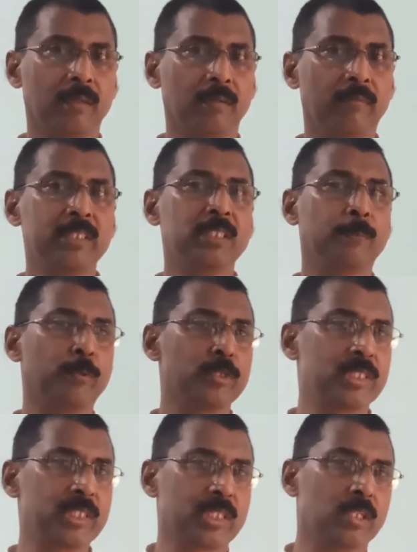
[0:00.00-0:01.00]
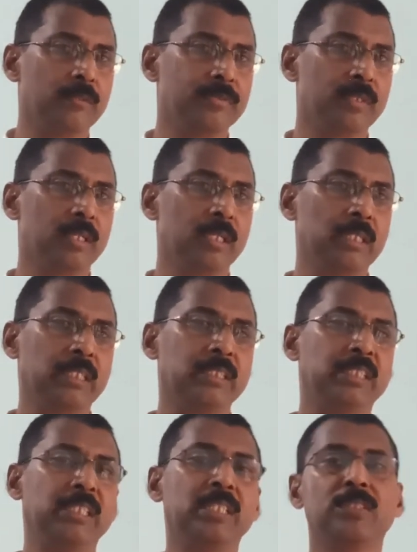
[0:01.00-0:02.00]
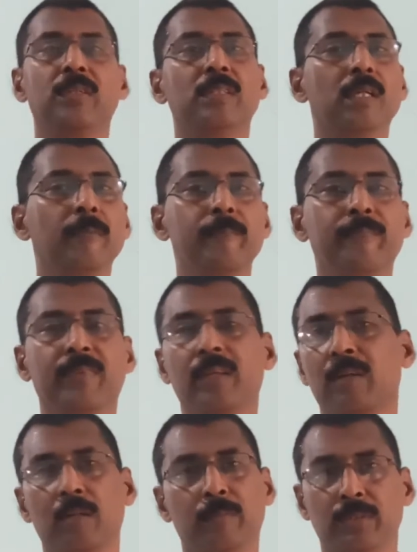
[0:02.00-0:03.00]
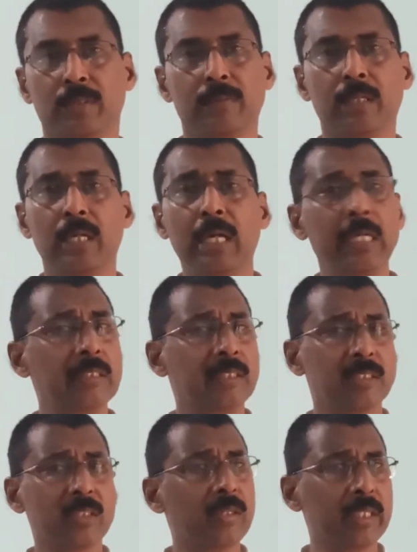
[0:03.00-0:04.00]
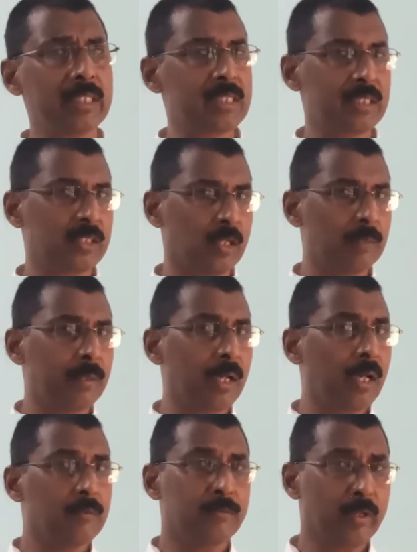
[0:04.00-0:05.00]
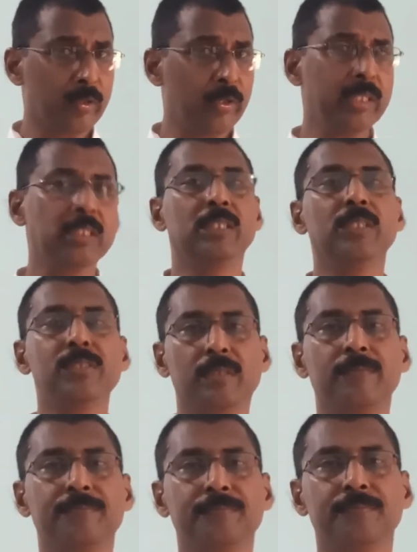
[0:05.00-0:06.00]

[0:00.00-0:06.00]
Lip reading: What is the position of the genes on the chromosome? This is not an easy job. For doing this,